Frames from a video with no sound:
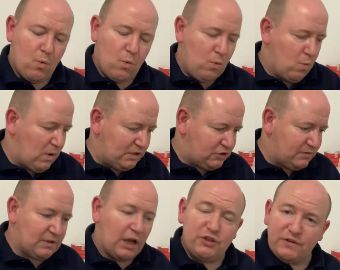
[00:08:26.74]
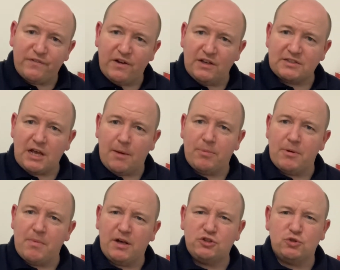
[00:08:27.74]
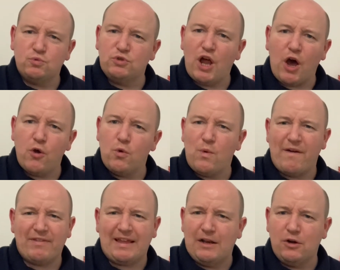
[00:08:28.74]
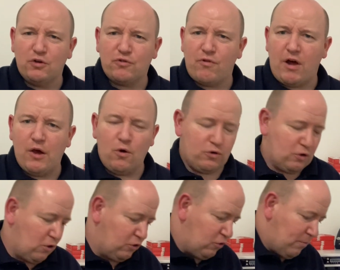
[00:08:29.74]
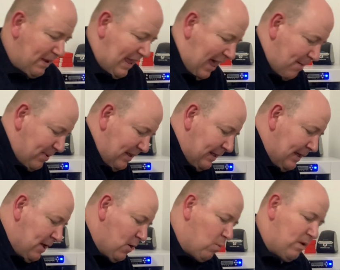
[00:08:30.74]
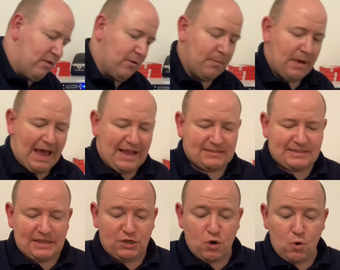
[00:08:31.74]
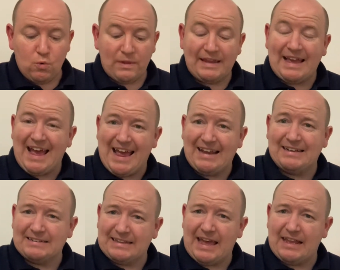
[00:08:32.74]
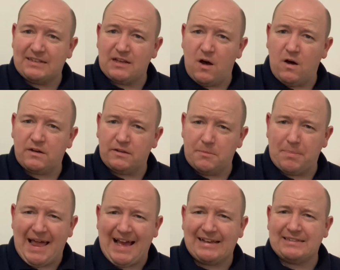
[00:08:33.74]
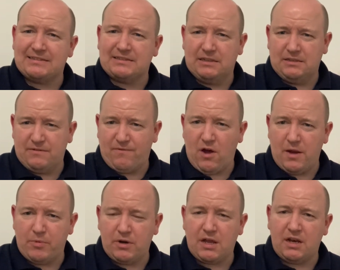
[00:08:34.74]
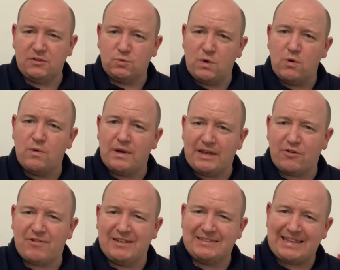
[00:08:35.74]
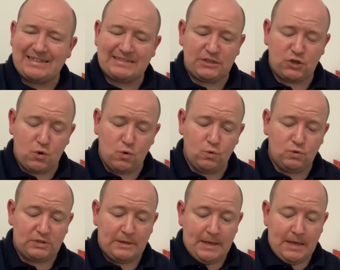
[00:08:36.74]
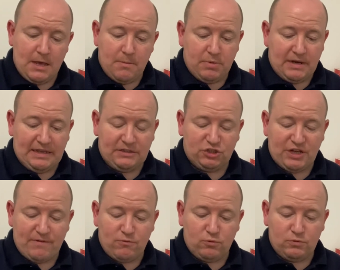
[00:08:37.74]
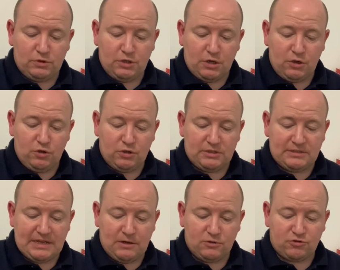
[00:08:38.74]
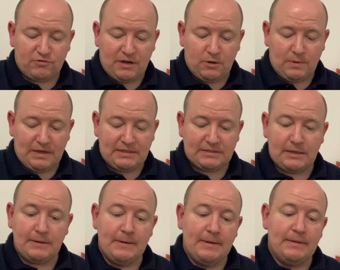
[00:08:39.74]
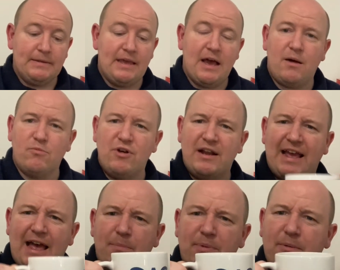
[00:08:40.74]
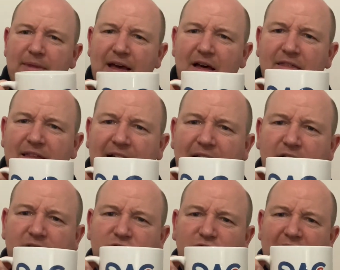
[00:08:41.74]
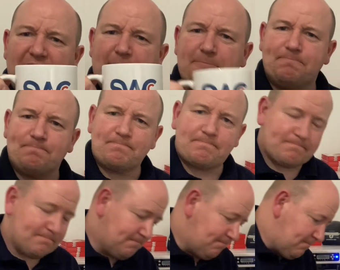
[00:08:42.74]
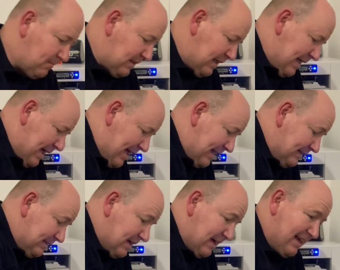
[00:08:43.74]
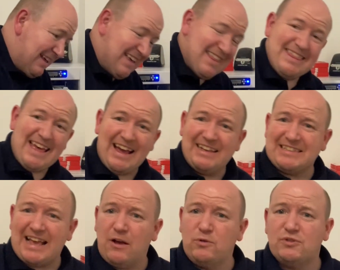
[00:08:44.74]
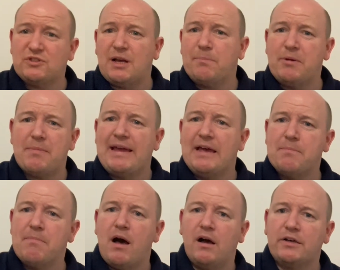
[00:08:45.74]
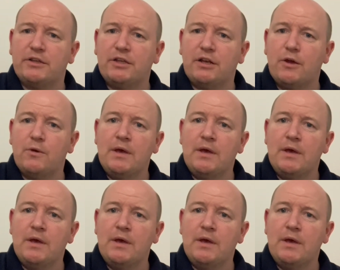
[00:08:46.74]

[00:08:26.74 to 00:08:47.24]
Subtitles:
Once you've done your first couple of mugs, you'll know whether they look right or not. You'll be happy with them. As they cool, they can get darker, the blacks, and the vibrant colours will increase as it cools. But in general, you know, you can tell straight away. So yeah, I'm really happy with that. I think that looks great. And that is how you sublimate a mug, you know.